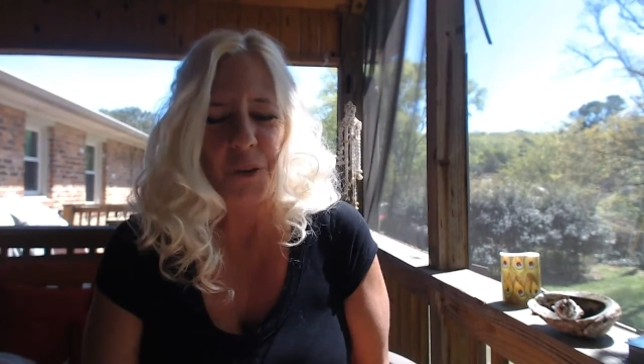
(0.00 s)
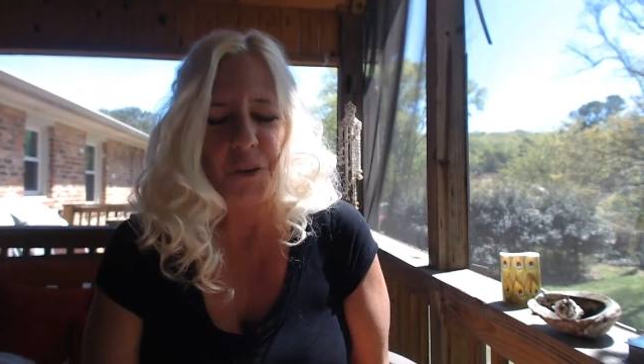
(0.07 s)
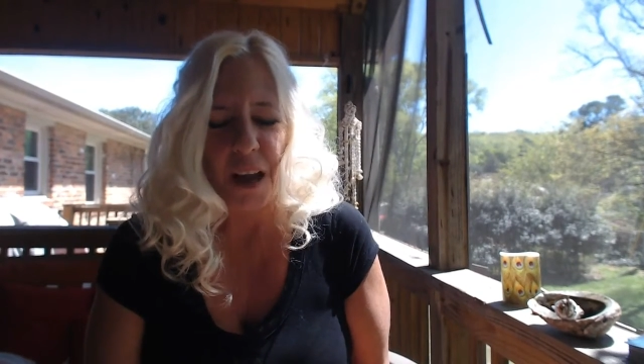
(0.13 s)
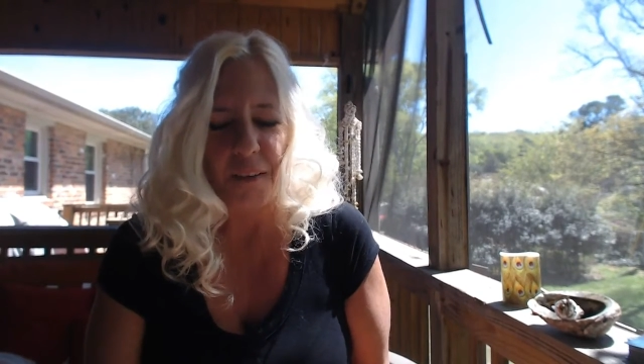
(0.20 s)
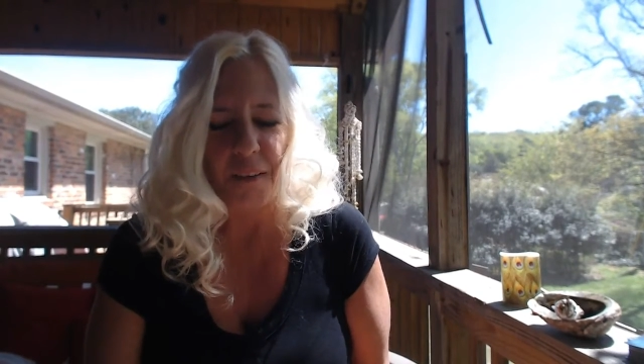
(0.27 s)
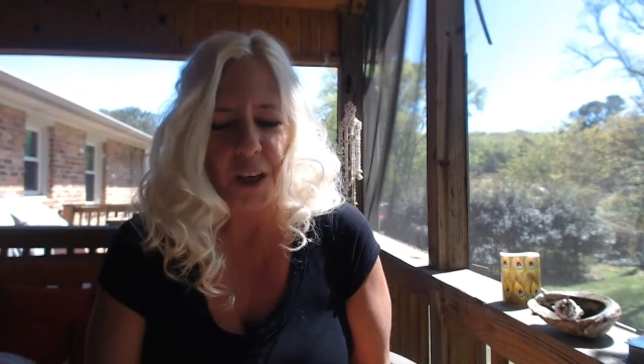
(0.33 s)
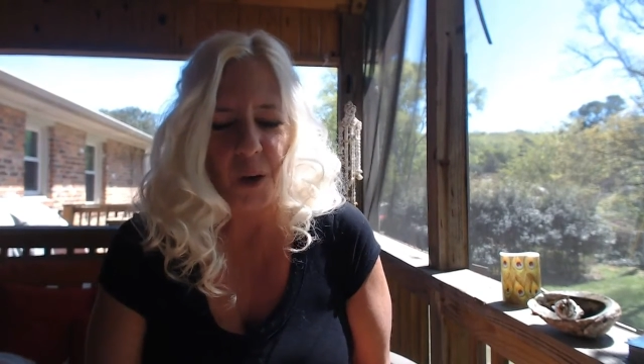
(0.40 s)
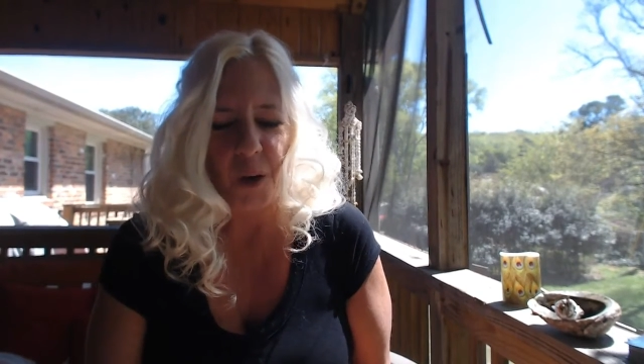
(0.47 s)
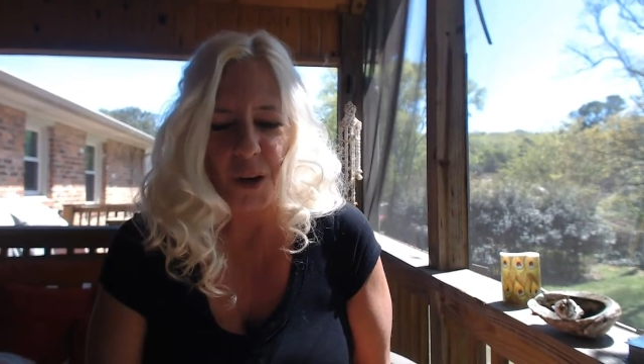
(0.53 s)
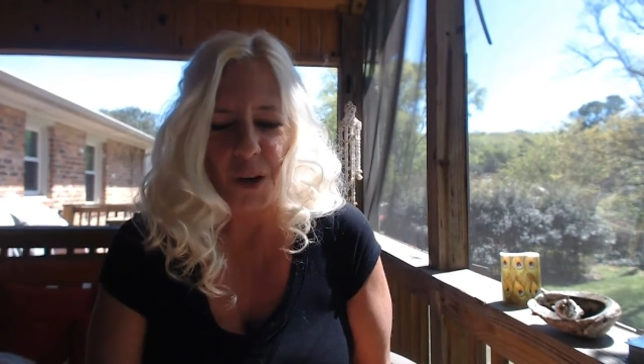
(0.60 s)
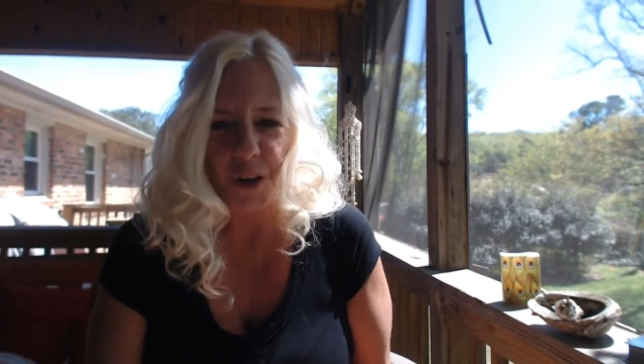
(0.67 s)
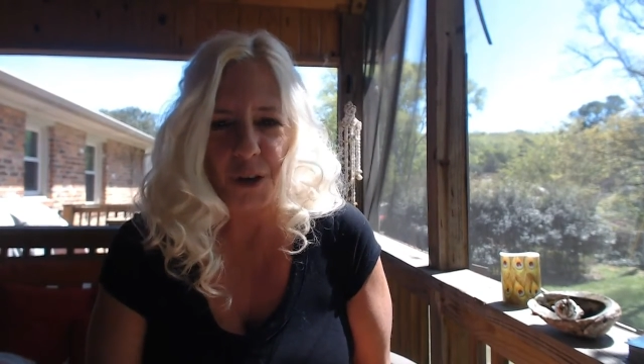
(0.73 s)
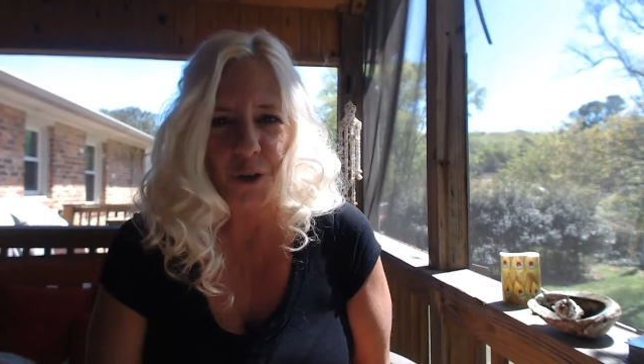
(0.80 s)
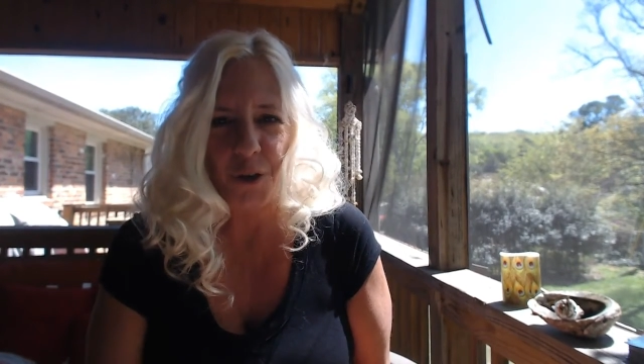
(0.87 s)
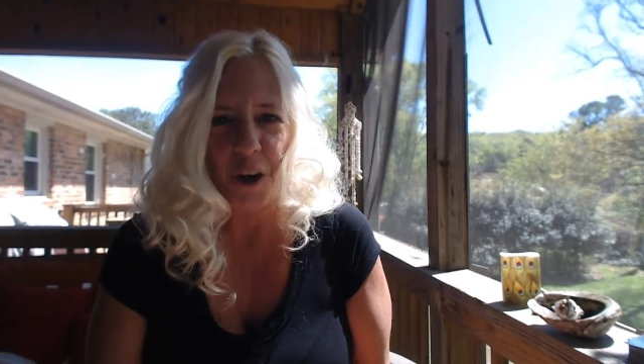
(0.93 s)
If you have any
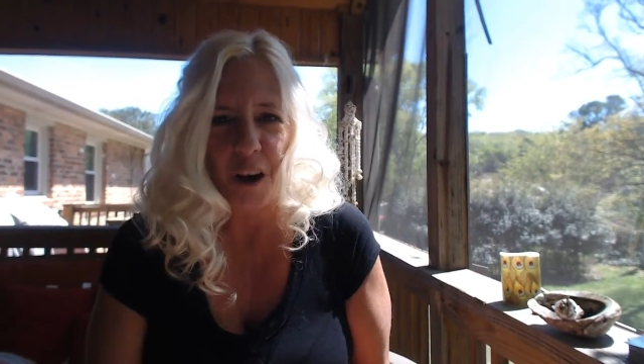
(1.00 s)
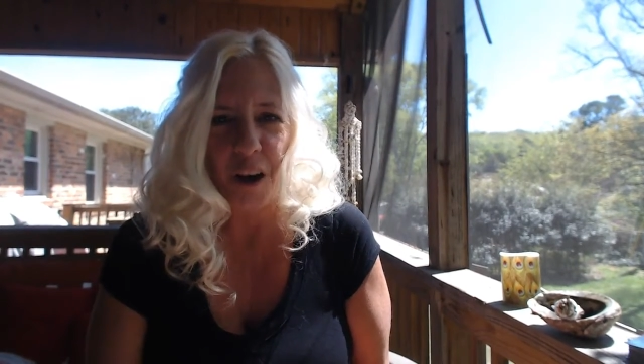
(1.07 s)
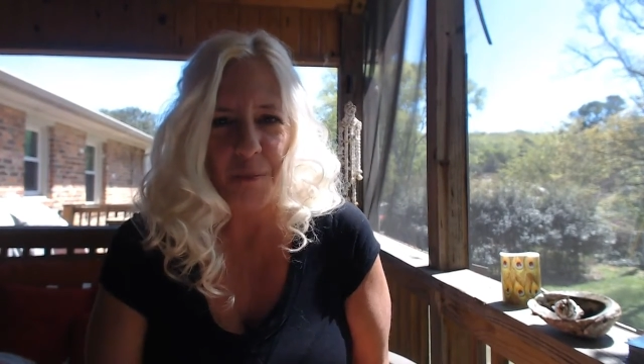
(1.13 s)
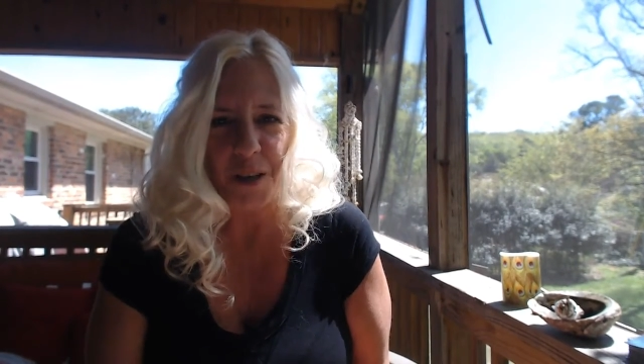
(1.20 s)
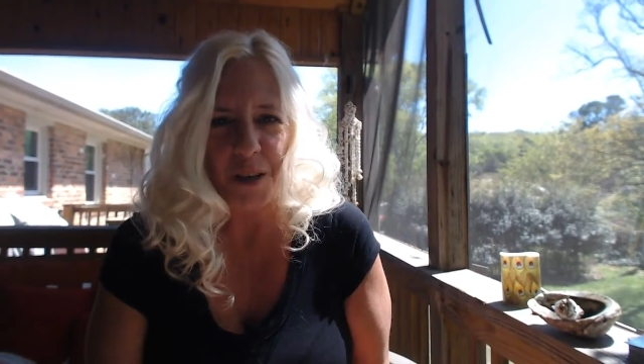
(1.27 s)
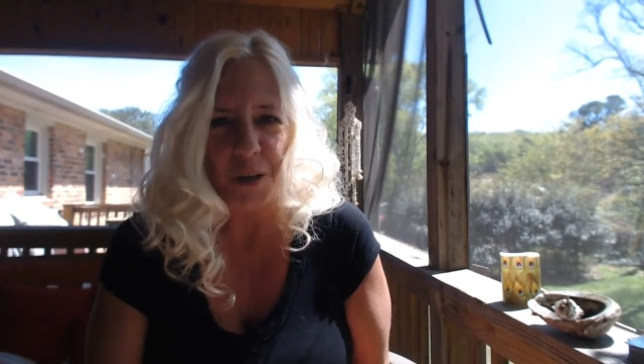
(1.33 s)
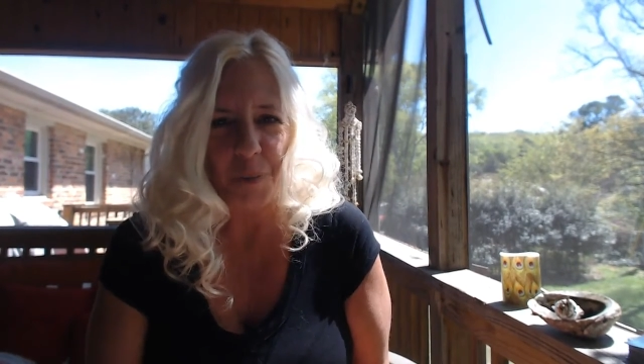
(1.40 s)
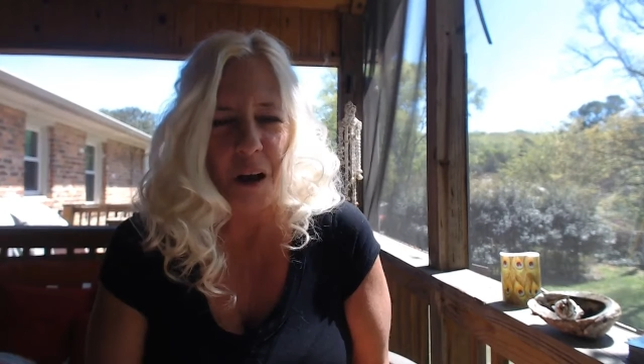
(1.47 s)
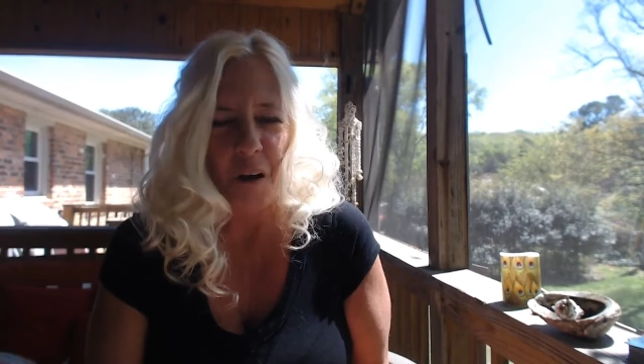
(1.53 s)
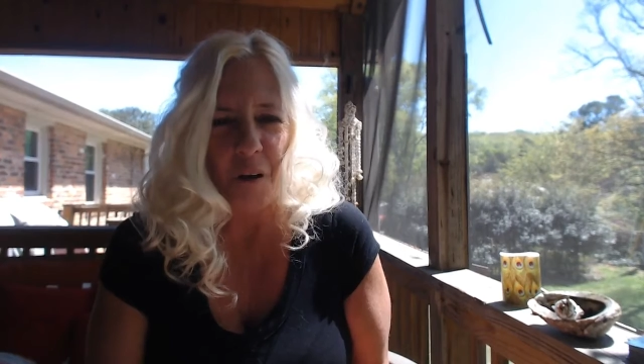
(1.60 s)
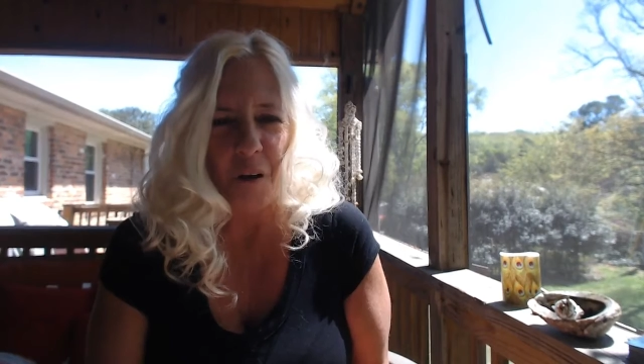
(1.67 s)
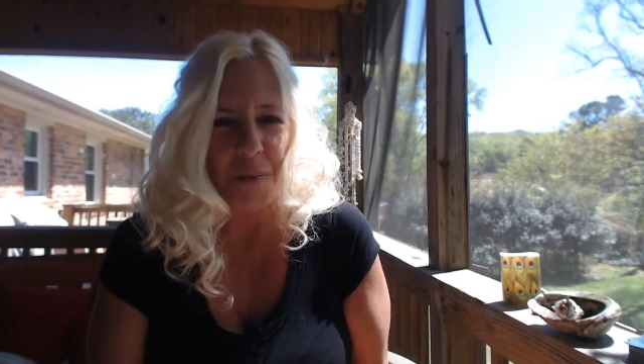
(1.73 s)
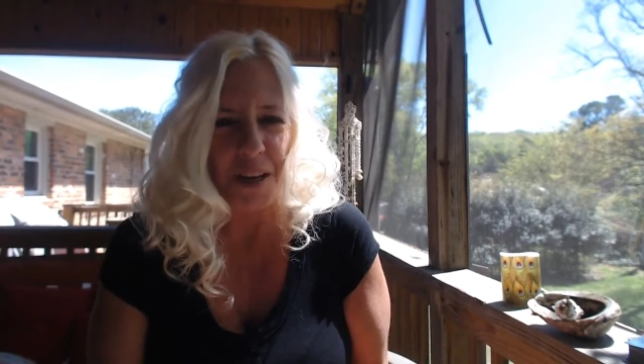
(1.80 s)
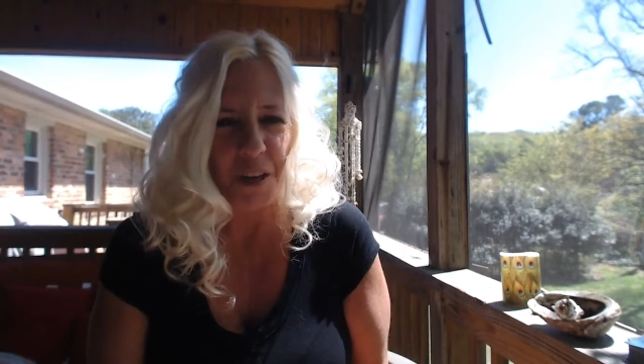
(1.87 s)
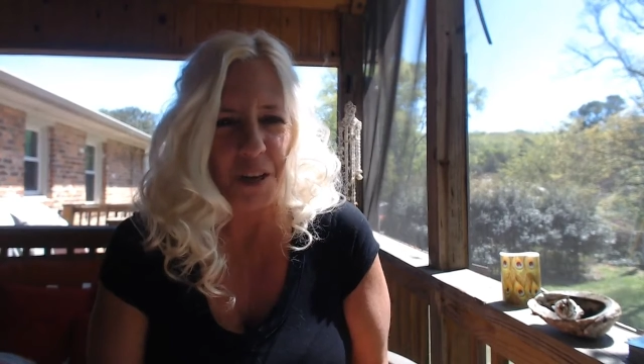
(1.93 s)
questions or comments, by
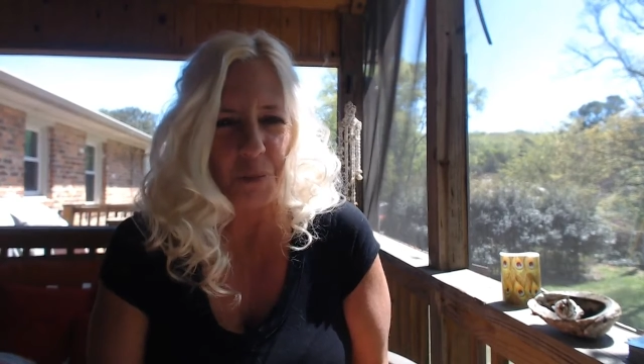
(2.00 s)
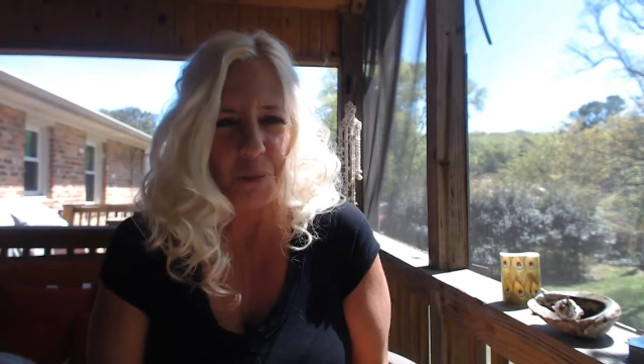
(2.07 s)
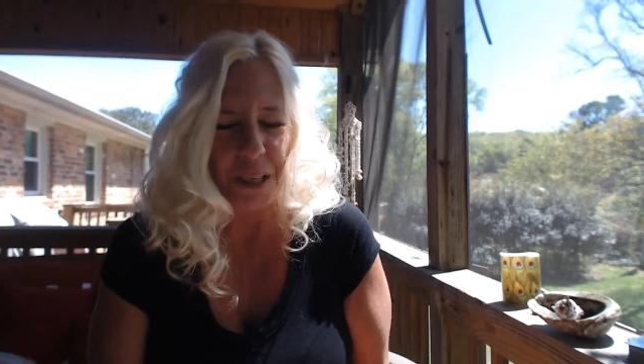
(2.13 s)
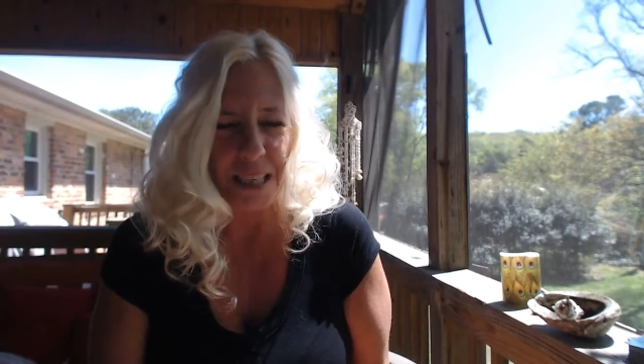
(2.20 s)
all means,